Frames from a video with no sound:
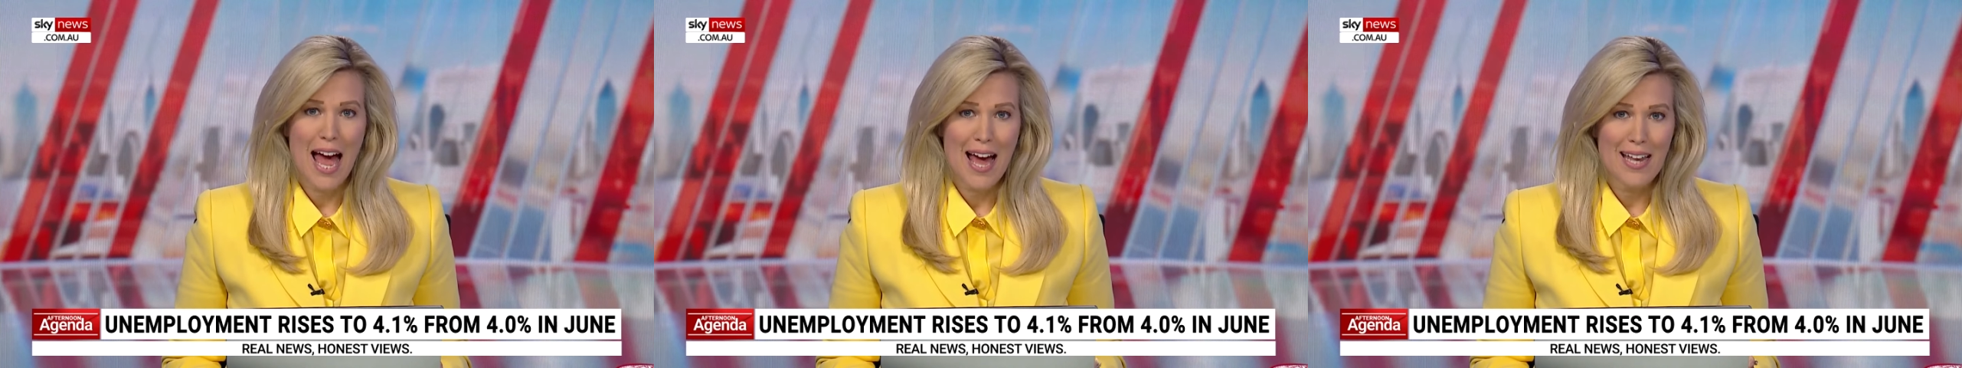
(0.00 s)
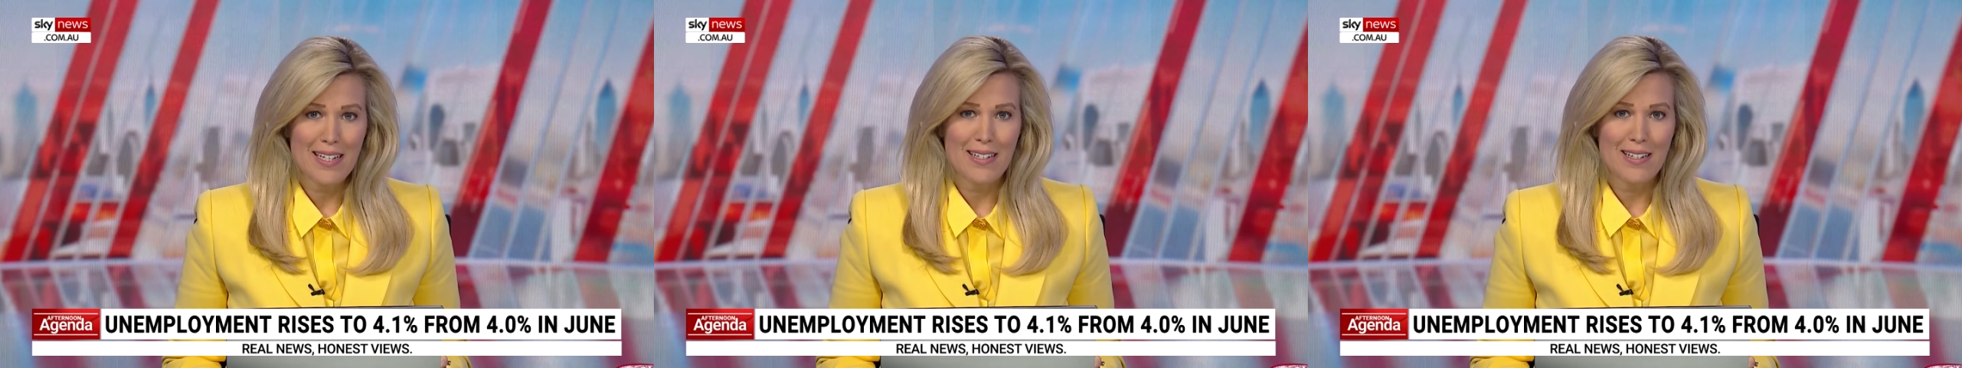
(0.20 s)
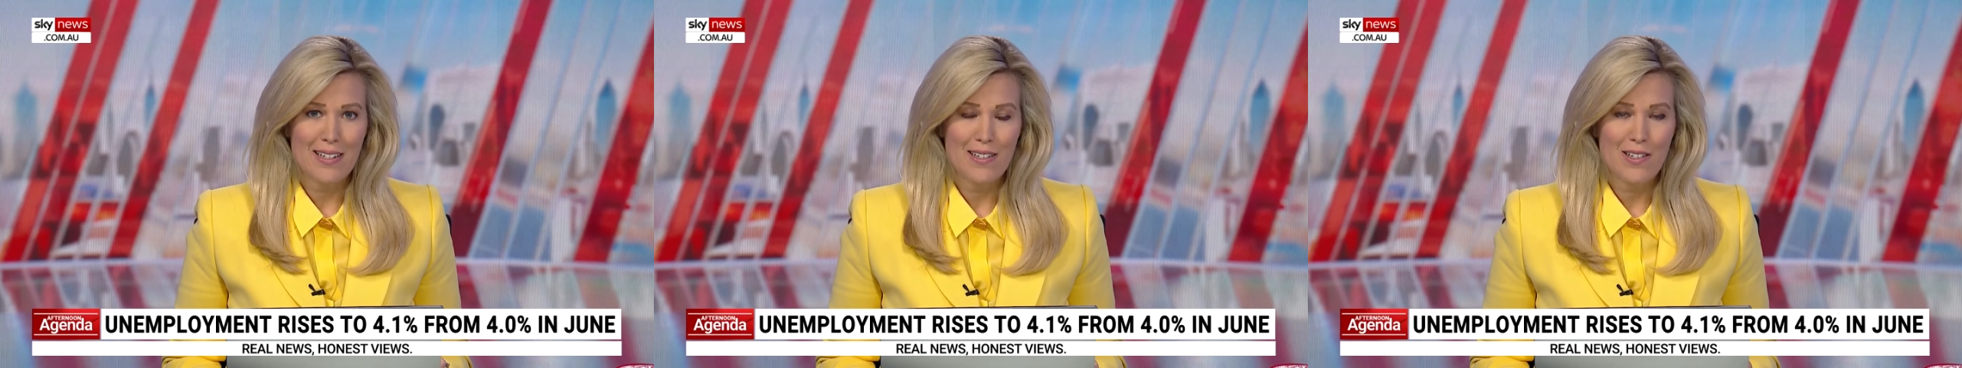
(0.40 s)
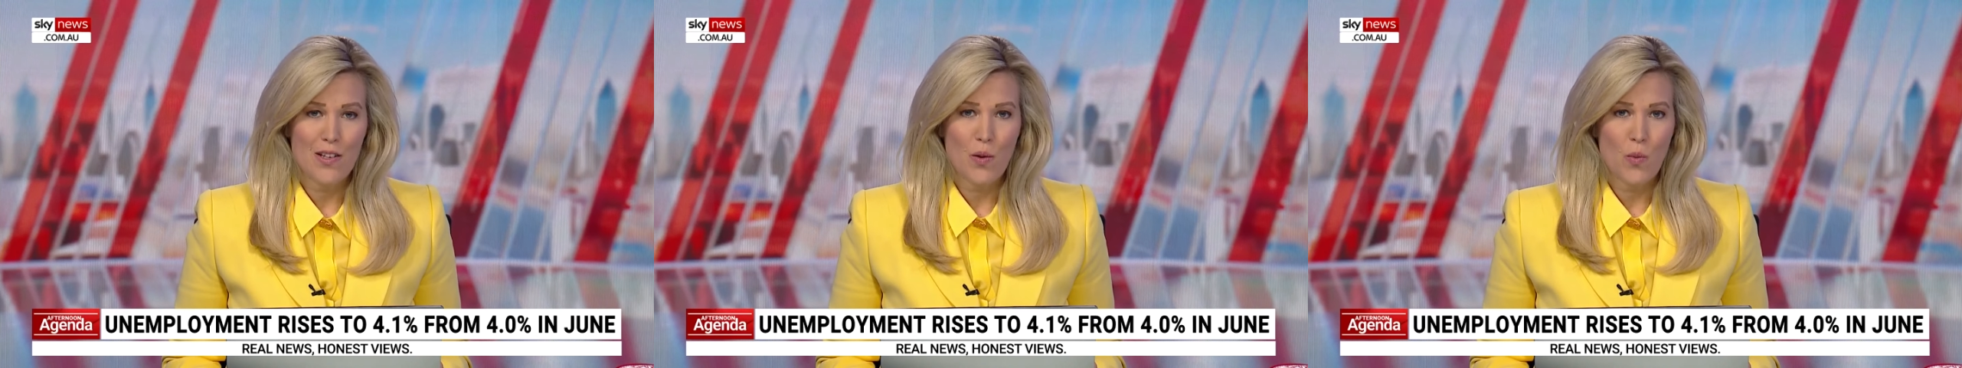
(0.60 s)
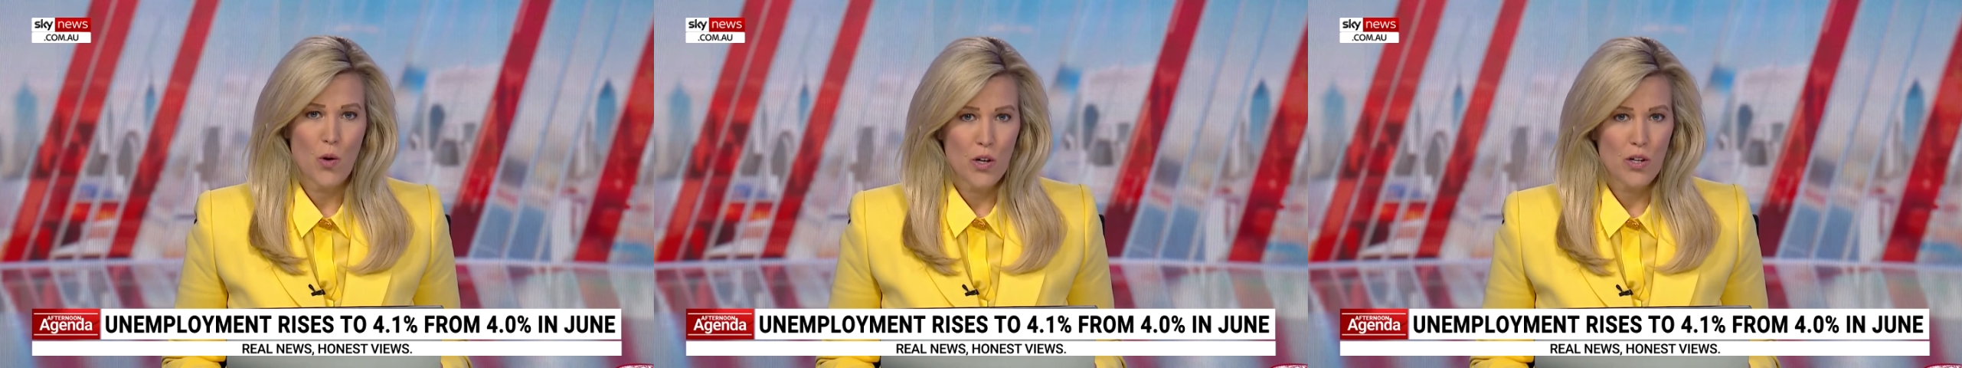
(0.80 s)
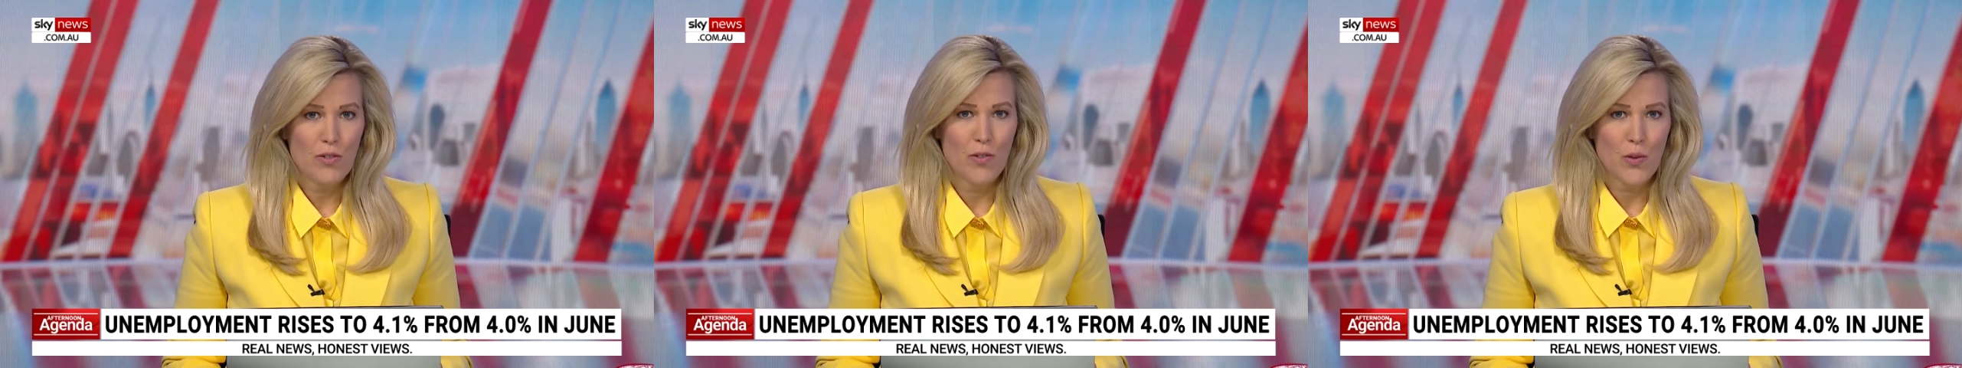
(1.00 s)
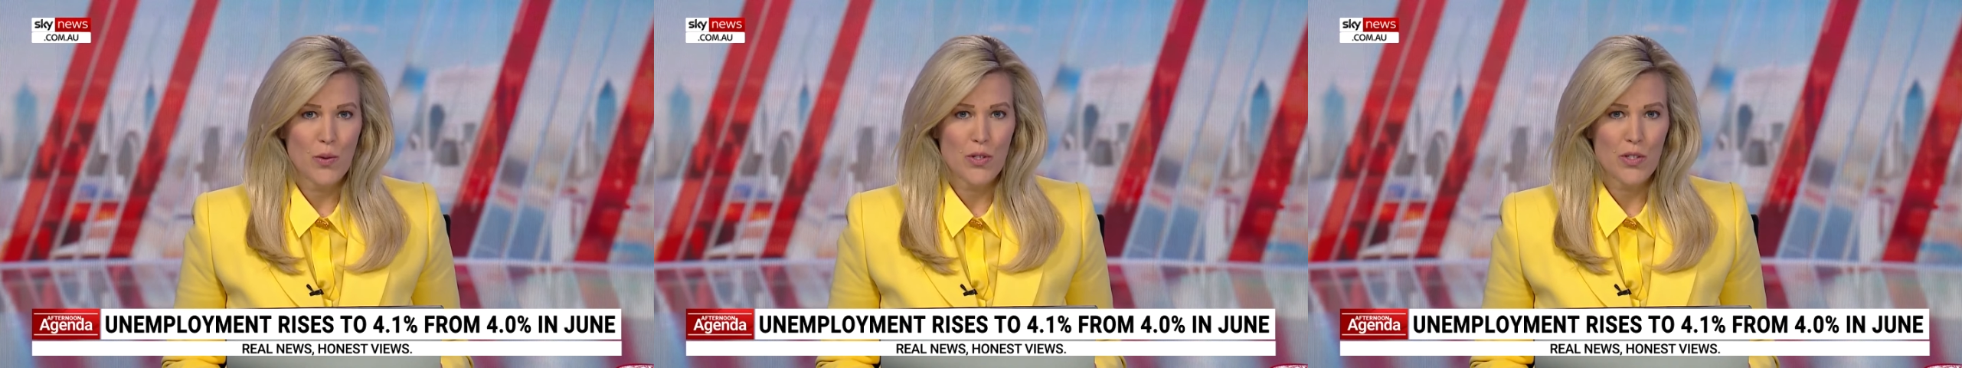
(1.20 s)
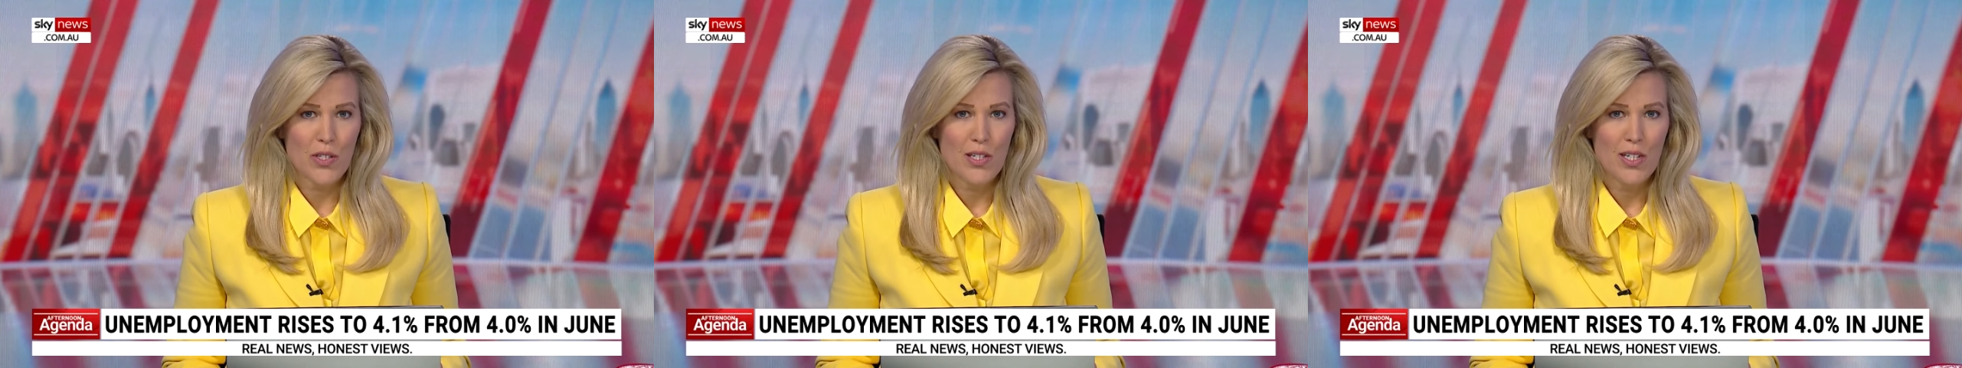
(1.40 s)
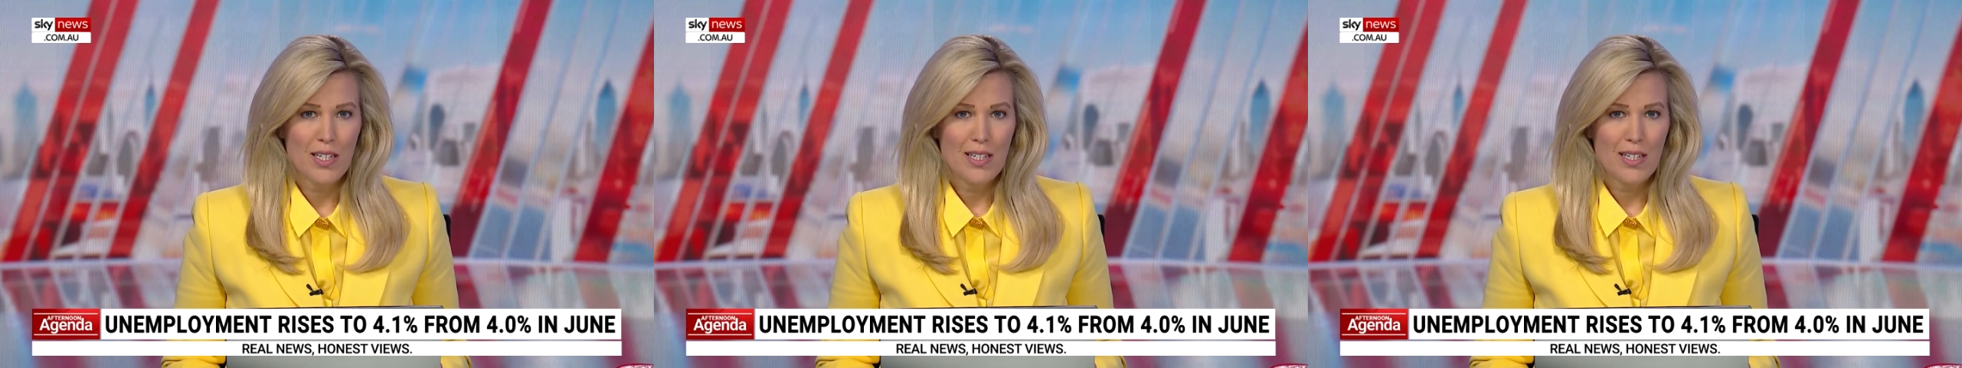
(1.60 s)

added to the workforce.